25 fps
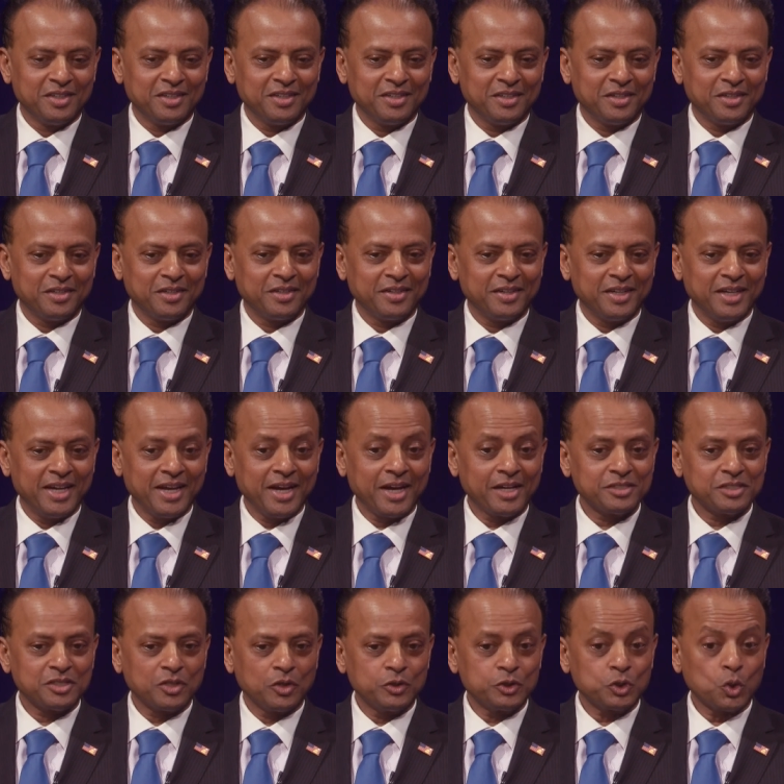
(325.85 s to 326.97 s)
uh, AI
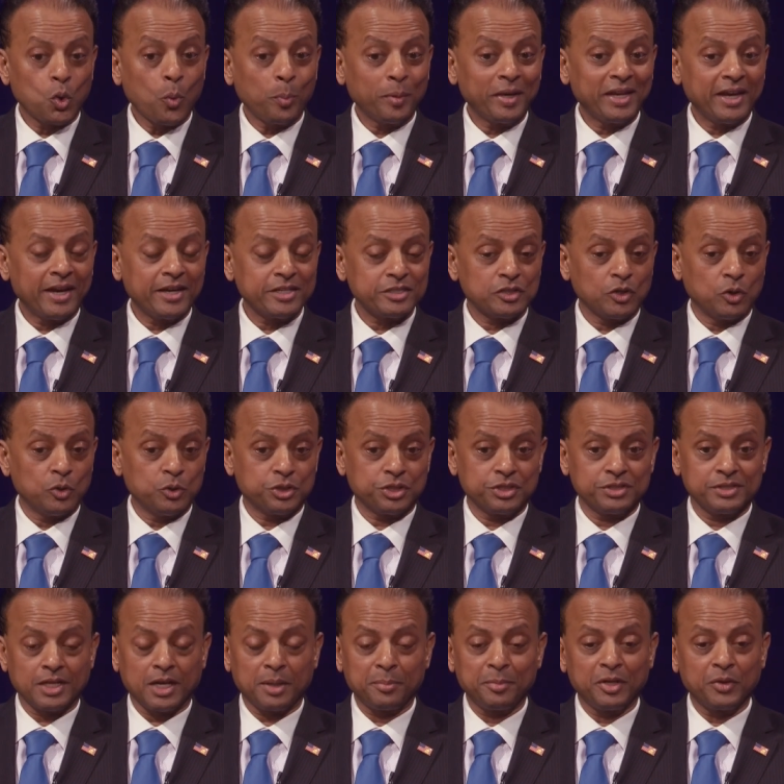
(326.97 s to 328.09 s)
solution, open AI solutions
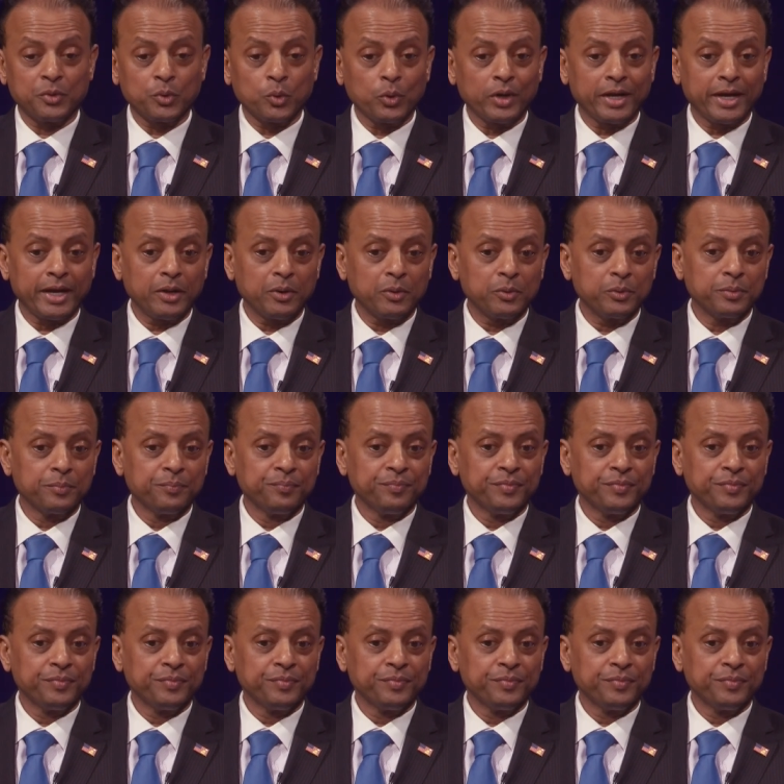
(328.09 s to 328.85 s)
that have been rolled out.